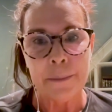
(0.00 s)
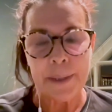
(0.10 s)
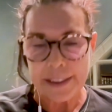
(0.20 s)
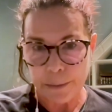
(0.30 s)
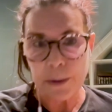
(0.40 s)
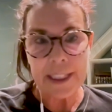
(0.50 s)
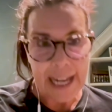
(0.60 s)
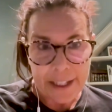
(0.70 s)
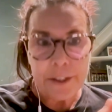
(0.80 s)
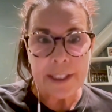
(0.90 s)
because it will
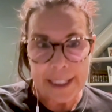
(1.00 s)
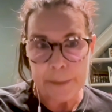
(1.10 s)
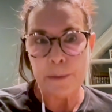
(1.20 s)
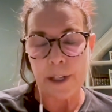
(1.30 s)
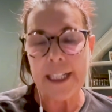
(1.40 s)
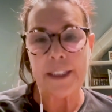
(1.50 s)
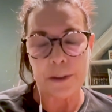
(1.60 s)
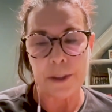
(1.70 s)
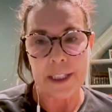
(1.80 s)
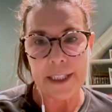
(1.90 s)
get you to keep running
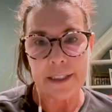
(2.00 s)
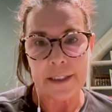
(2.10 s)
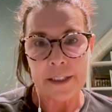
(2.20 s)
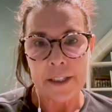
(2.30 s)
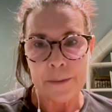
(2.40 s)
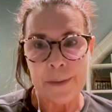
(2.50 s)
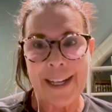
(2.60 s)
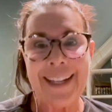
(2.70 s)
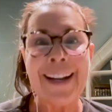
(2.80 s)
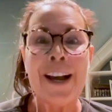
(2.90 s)
toward it.
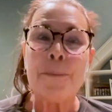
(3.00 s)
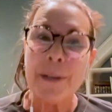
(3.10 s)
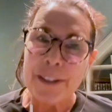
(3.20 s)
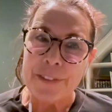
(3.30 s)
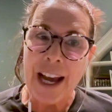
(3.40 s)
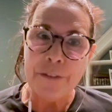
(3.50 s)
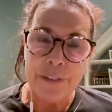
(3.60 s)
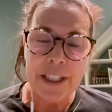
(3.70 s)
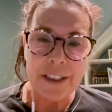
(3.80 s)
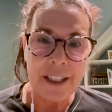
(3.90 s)
Right. But if that
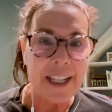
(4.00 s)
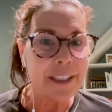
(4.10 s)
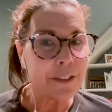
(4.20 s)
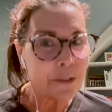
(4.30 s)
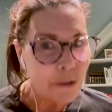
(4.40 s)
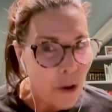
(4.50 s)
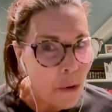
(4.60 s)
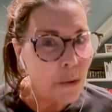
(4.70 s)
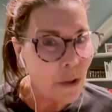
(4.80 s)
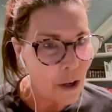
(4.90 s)
finish line is no
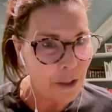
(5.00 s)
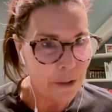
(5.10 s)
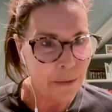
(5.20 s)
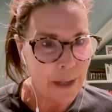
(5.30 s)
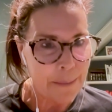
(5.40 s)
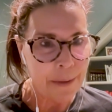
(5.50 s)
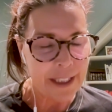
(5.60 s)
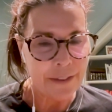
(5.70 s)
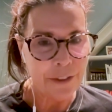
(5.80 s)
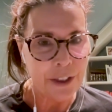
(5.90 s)
longer the right
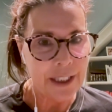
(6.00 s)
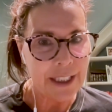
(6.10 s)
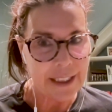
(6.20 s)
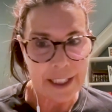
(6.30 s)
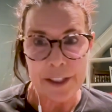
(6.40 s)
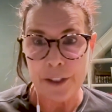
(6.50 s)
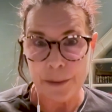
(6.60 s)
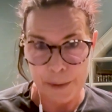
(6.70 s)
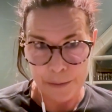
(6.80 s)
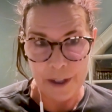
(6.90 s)
place for you to continue
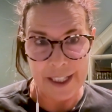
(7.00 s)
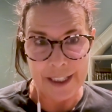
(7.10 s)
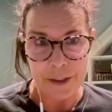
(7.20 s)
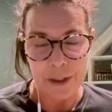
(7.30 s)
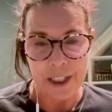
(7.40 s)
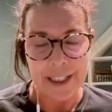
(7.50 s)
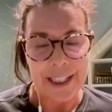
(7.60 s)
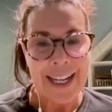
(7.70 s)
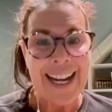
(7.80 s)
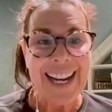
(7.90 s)
to be running toward,
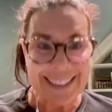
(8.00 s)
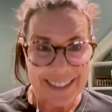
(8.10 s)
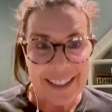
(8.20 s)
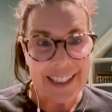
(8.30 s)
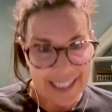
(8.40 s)
it's going to